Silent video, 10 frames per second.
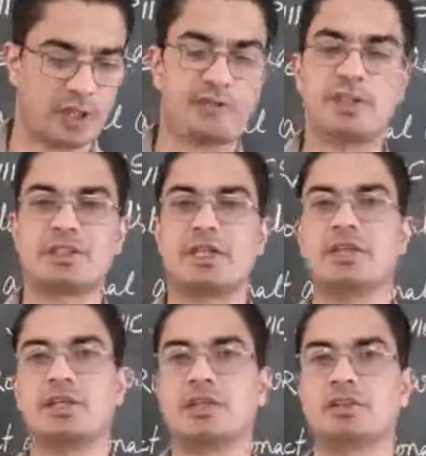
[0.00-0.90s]
Every
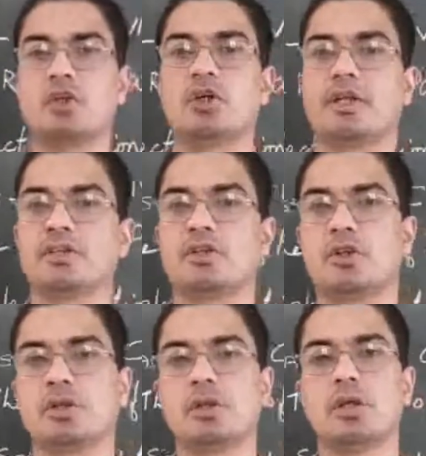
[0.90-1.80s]
state has got its
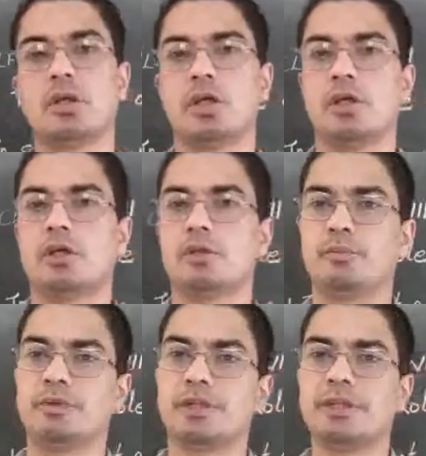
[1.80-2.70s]

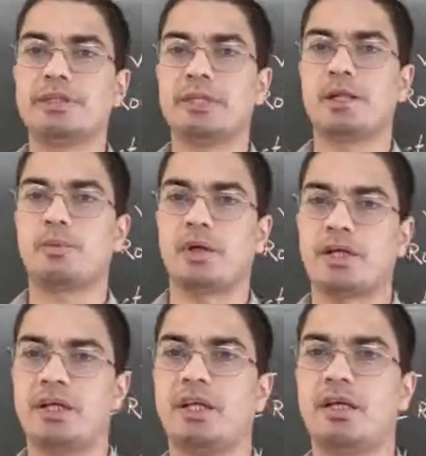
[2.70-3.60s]
own regional
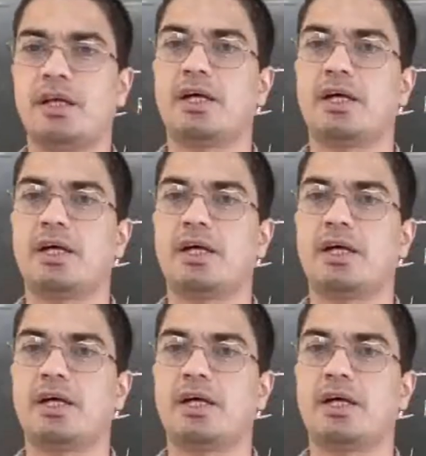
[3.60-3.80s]
party,